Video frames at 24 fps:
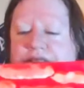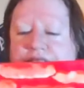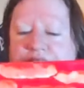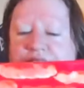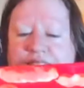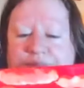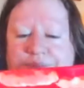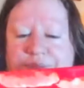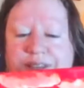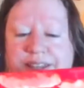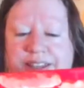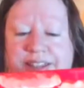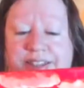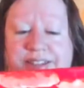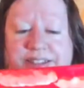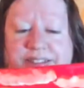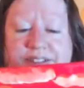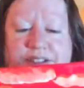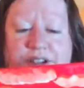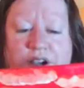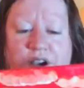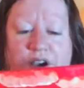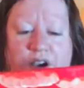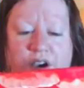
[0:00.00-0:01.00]
This piece
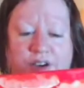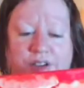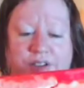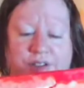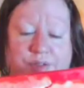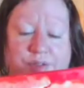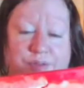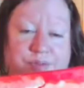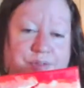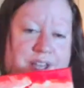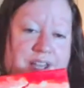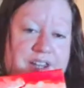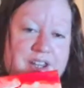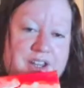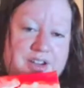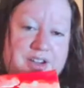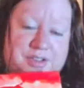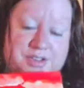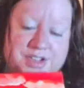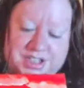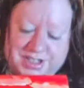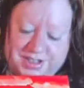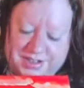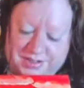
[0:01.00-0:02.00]
is called Red
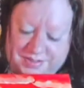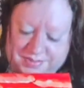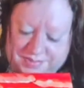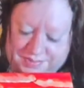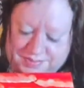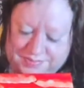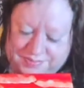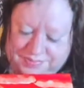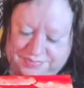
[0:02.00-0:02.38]
Ocean.